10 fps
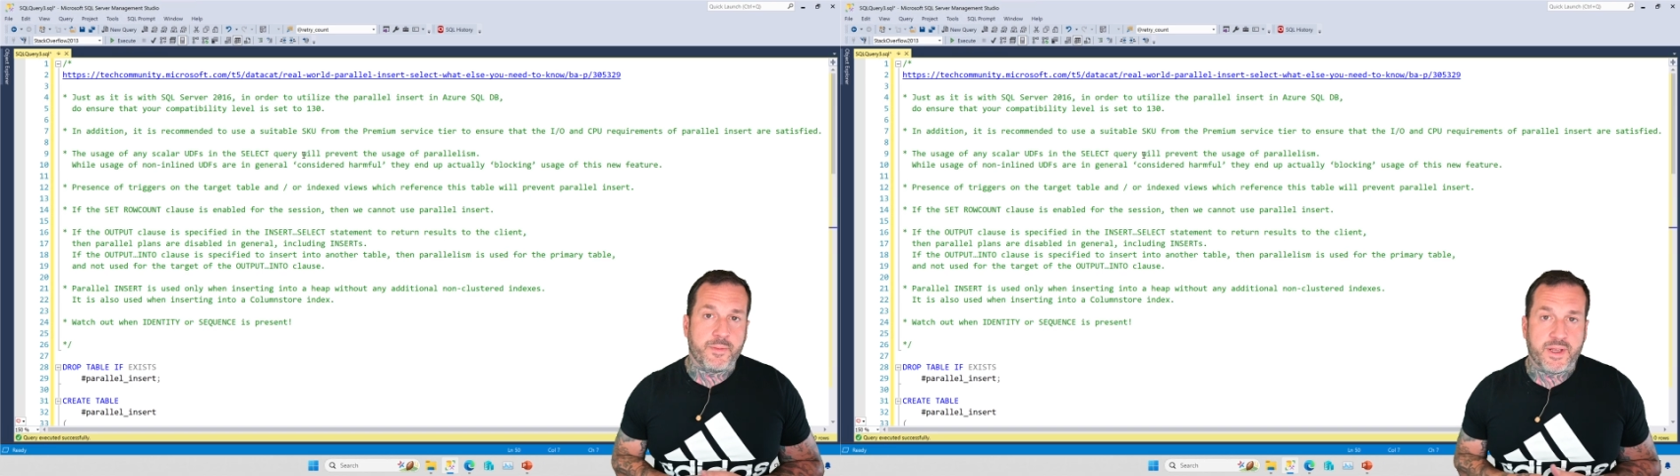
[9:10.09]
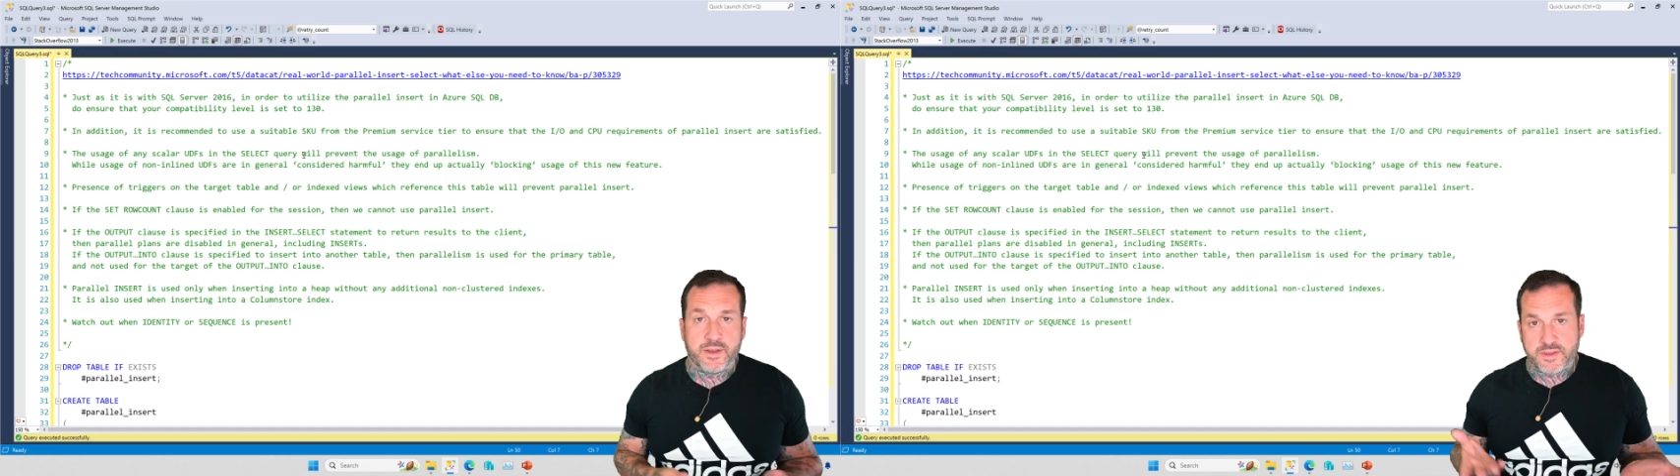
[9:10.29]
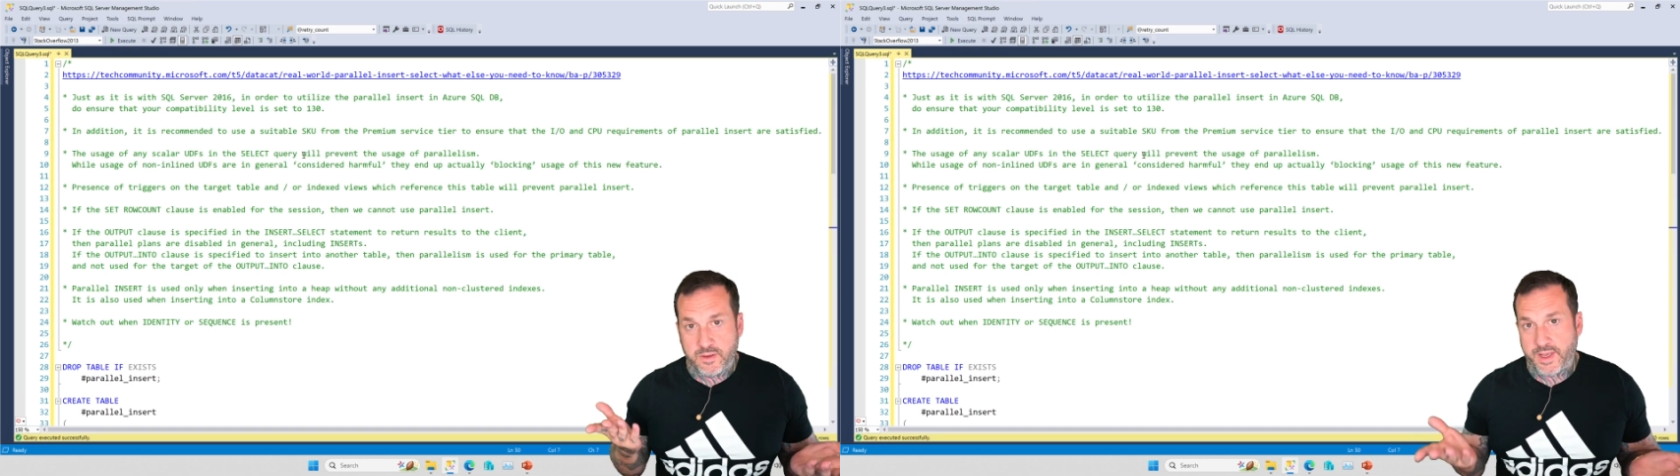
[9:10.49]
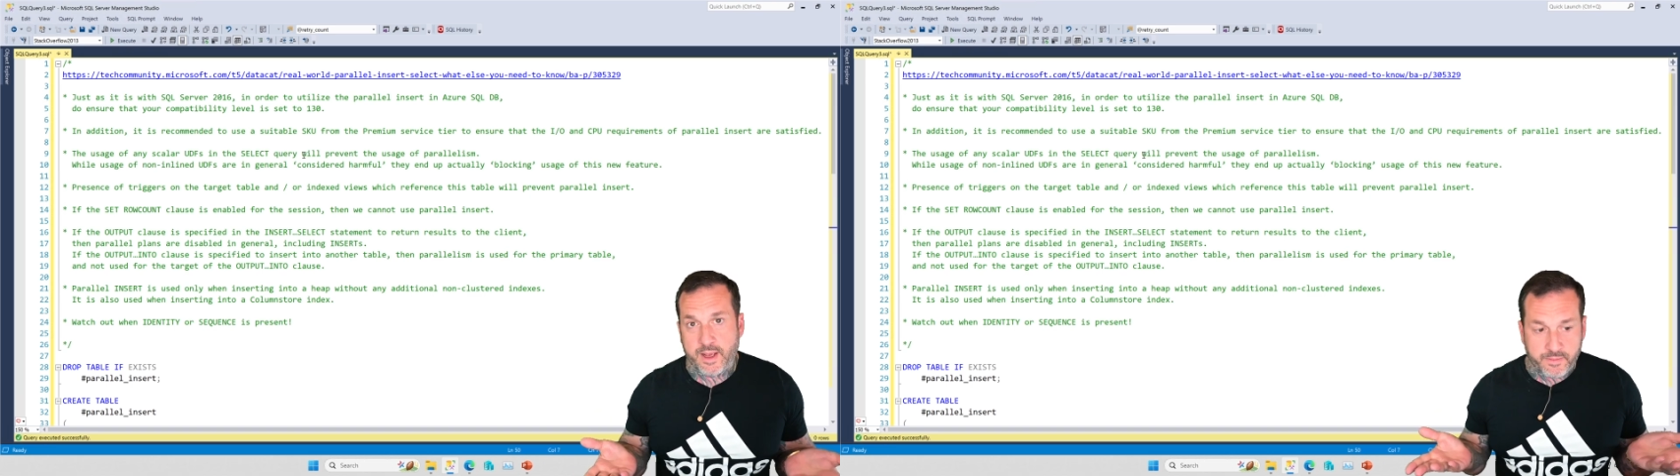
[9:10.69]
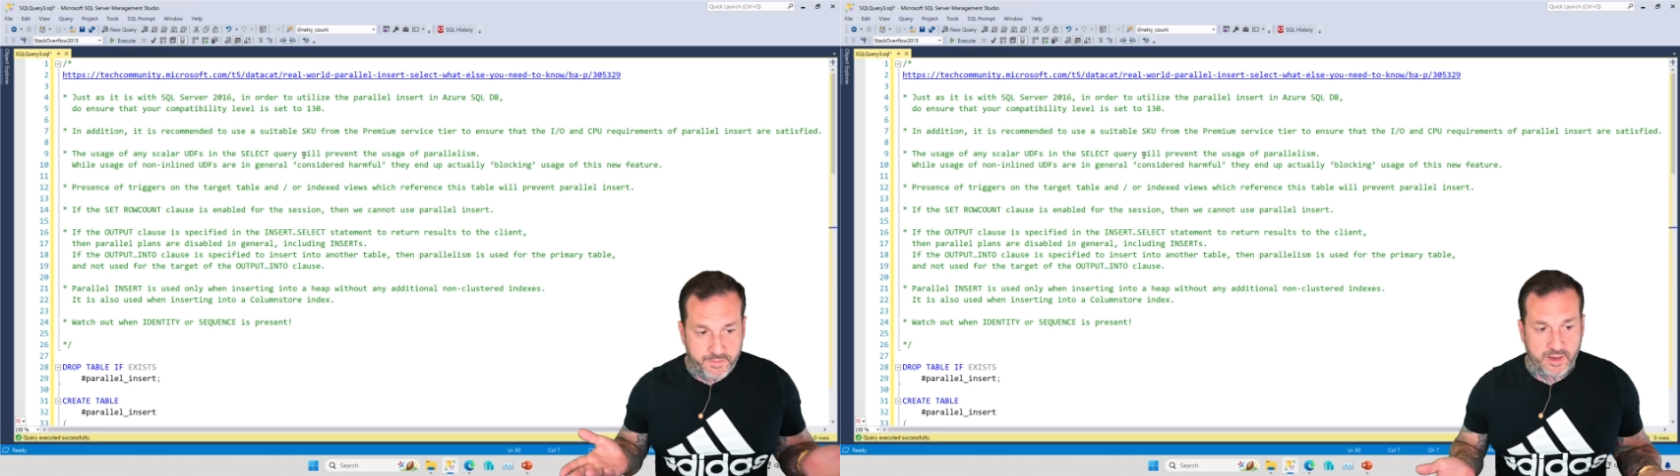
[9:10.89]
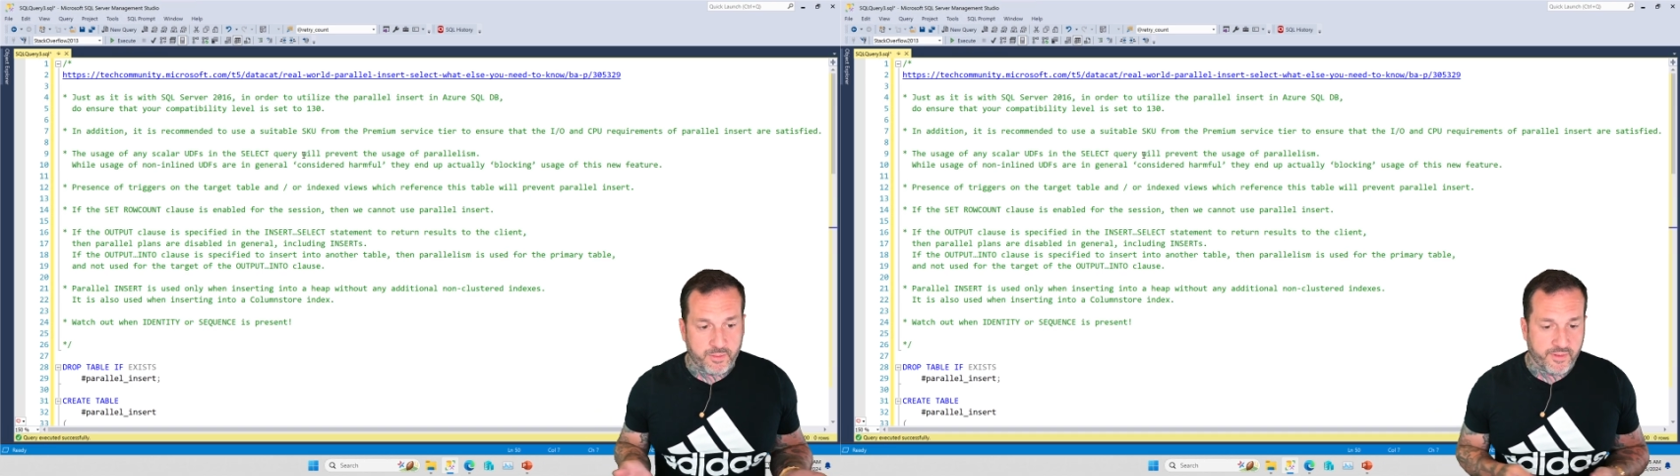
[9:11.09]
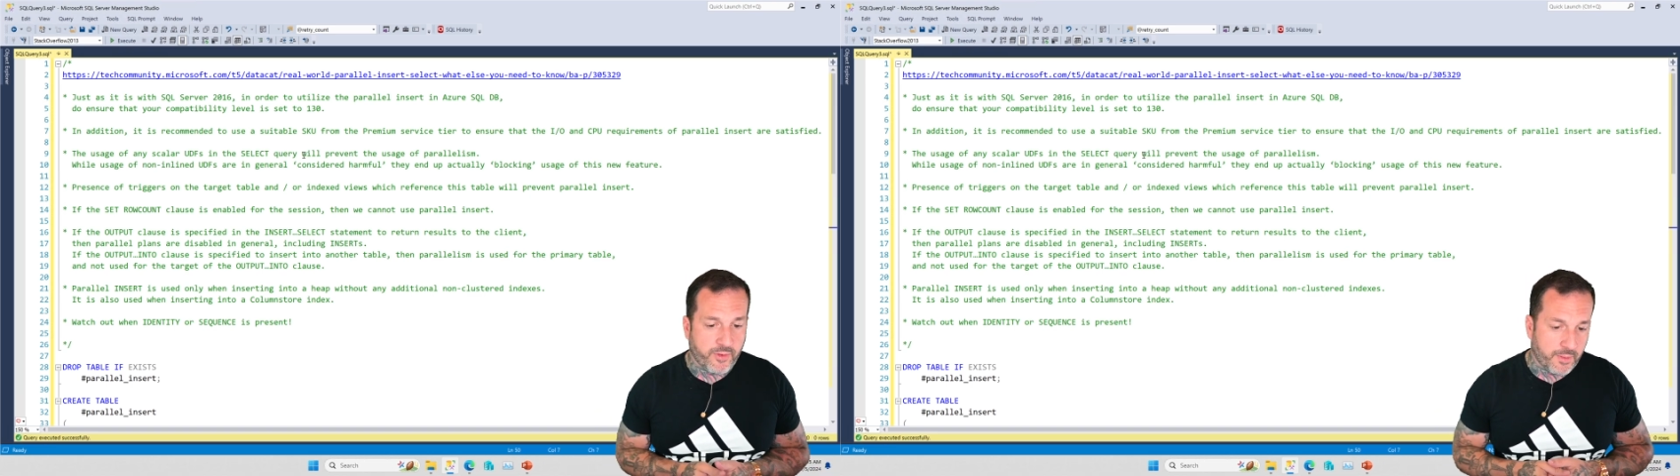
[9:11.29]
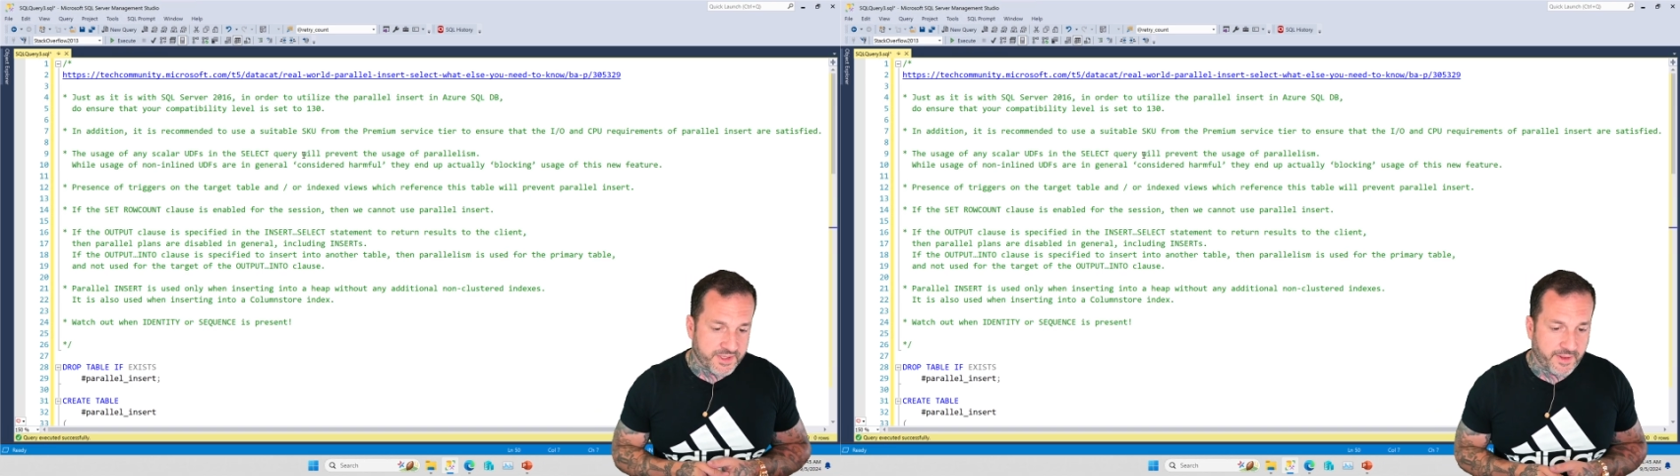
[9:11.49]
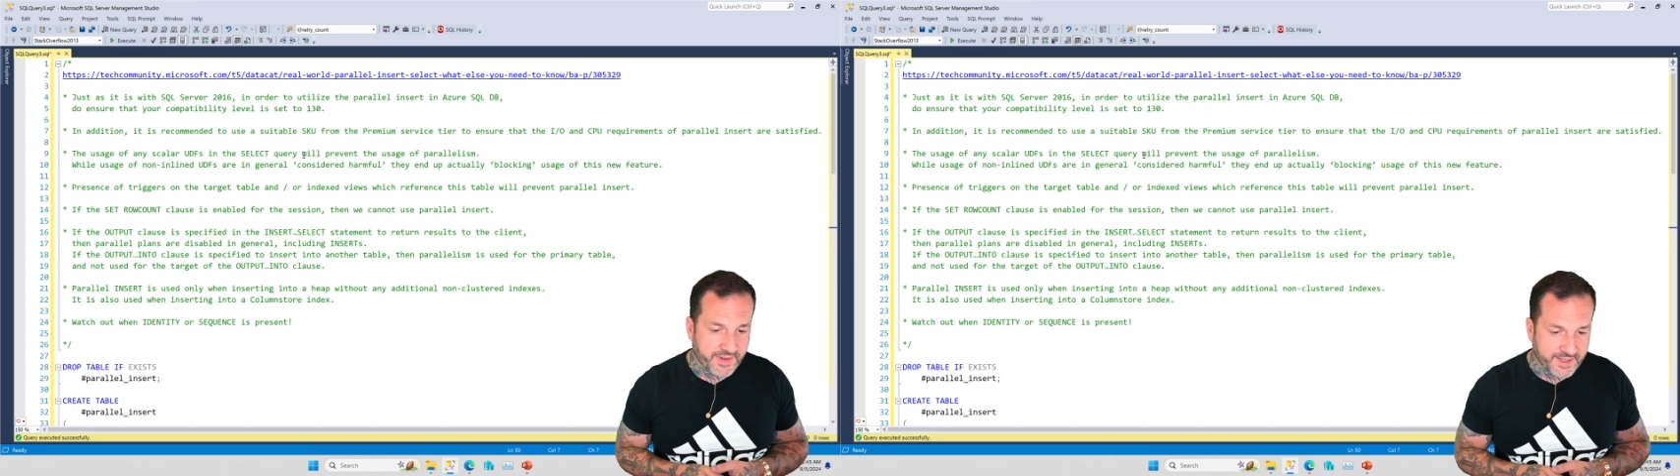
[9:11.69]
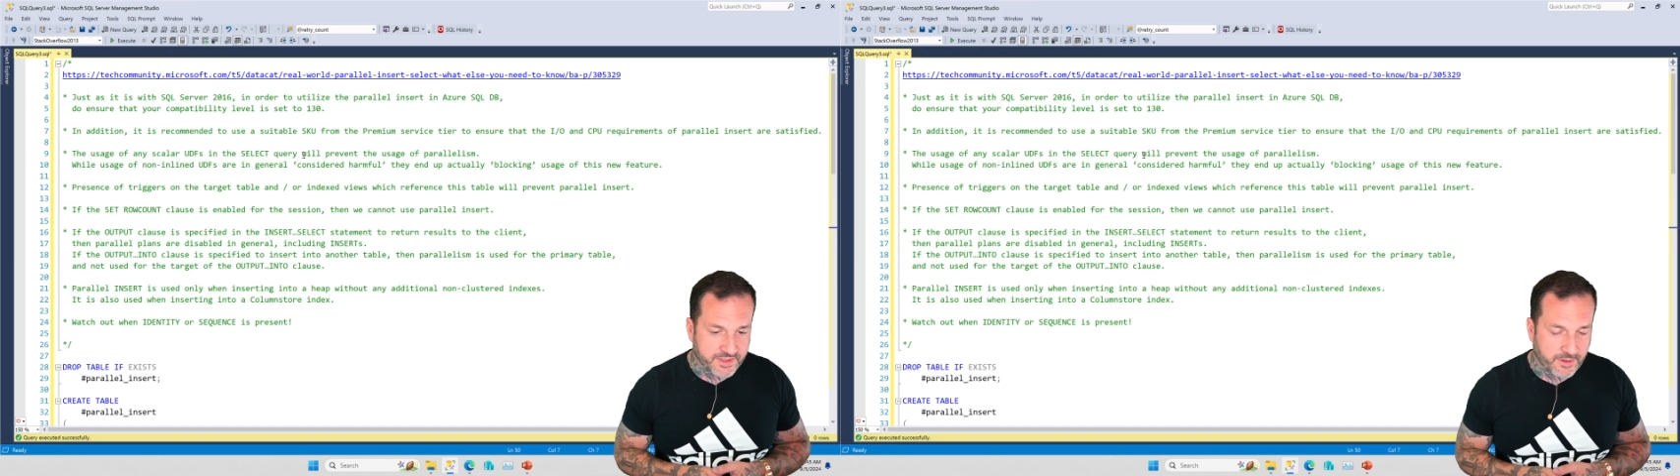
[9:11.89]
because you'll get better performance on
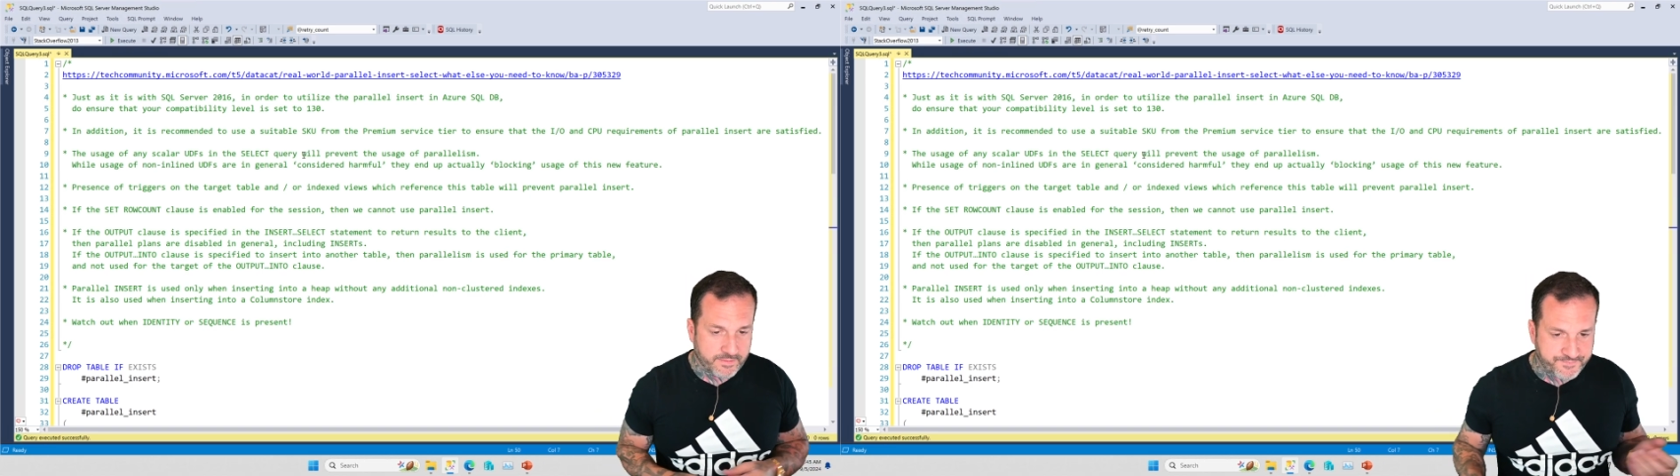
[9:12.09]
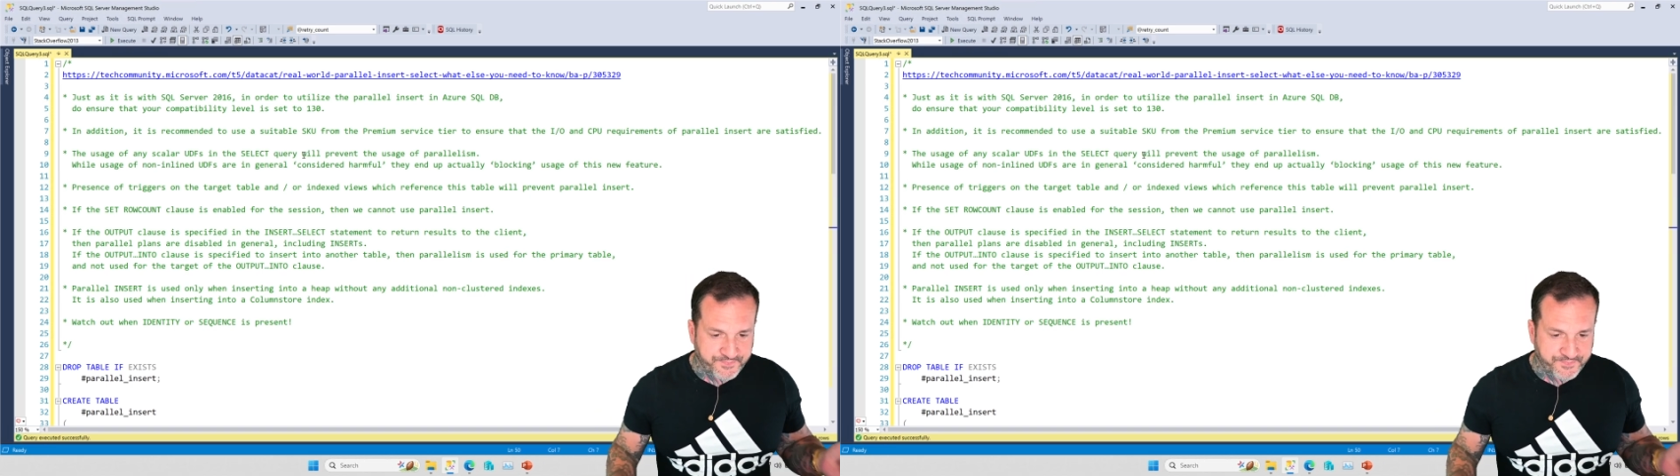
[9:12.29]
the insert.